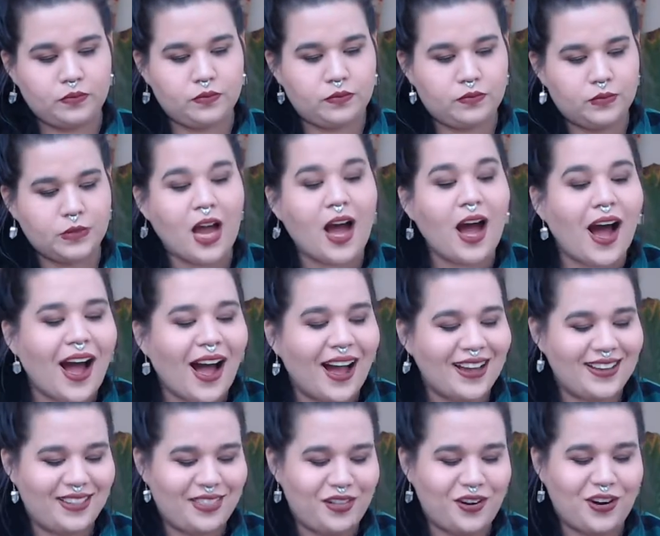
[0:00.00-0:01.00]
Haha,
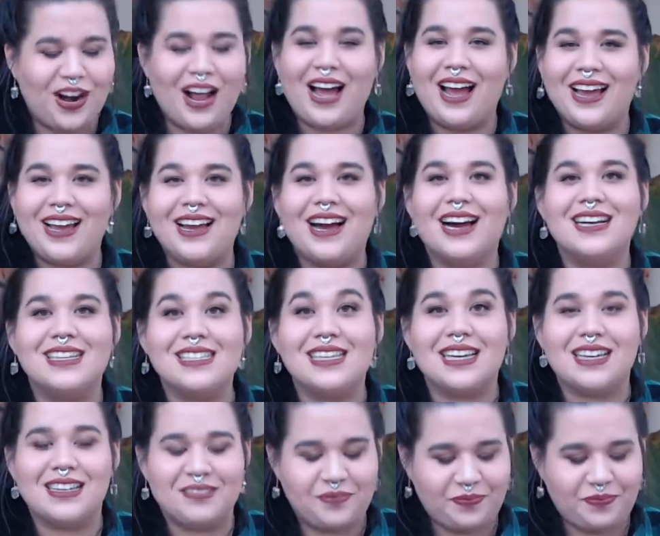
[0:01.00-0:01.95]
third eye, I see.